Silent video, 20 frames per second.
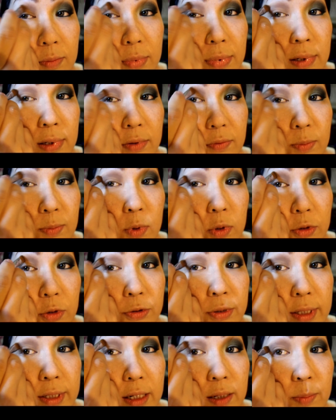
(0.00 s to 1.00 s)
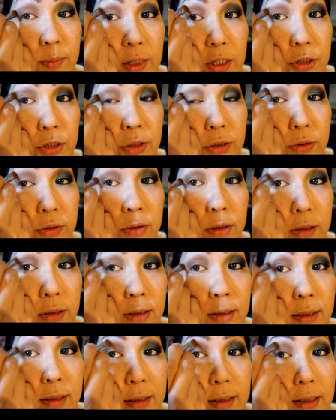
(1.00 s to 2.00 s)
bit of more three-dimensional
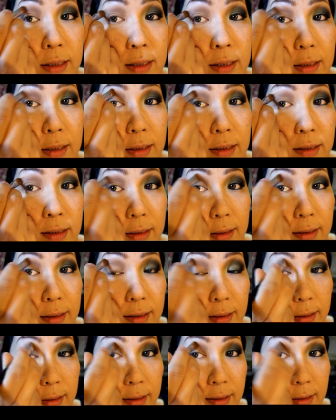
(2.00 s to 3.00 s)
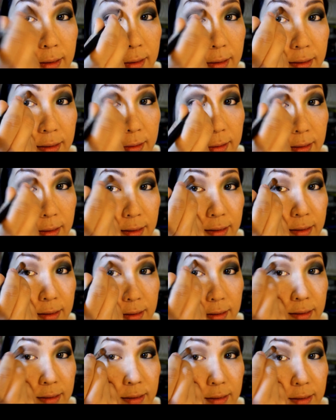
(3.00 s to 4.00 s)
look, and
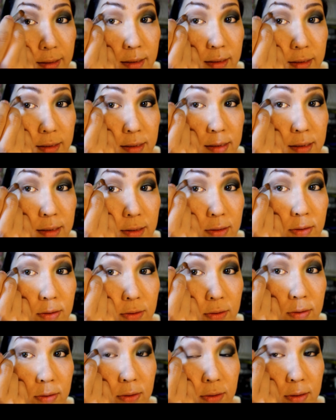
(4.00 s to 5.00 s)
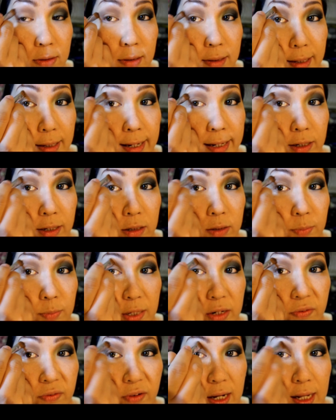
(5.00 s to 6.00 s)
just go add on a
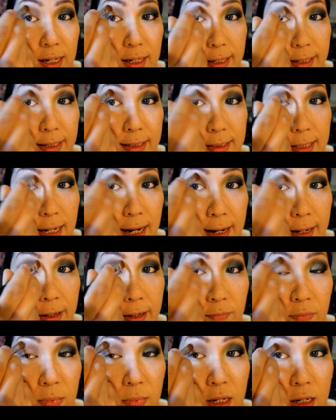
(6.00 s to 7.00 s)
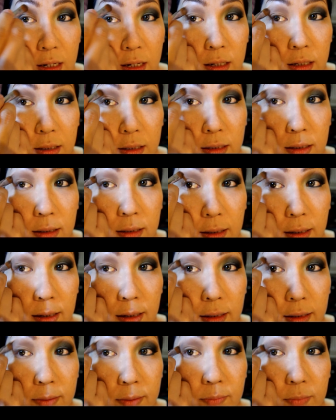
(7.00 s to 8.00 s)
bit of color at a time,
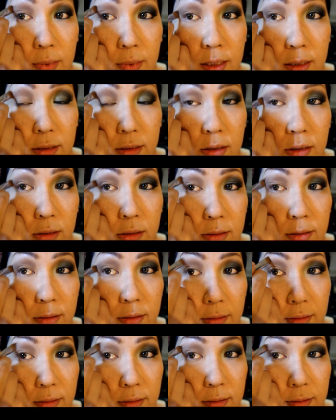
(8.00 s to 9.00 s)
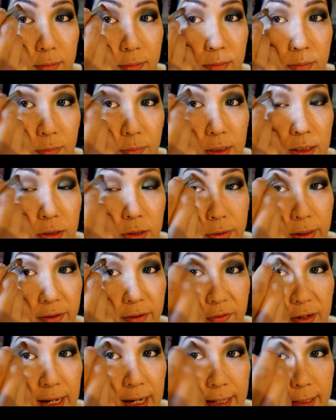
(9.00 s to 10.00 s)
and not be too
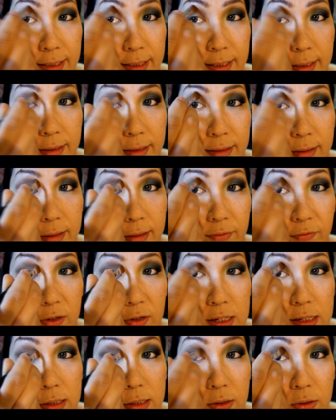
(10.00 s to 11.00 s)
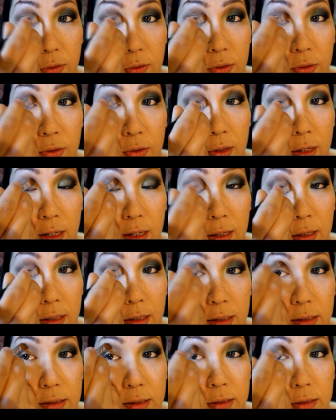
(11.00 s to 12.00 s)
heavy-handed the first go.
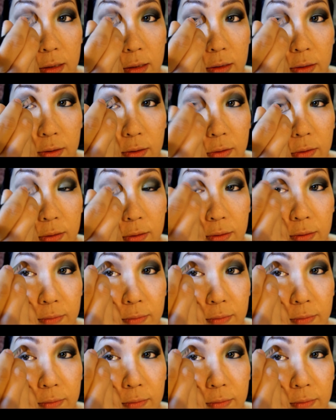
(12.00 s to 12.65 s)
So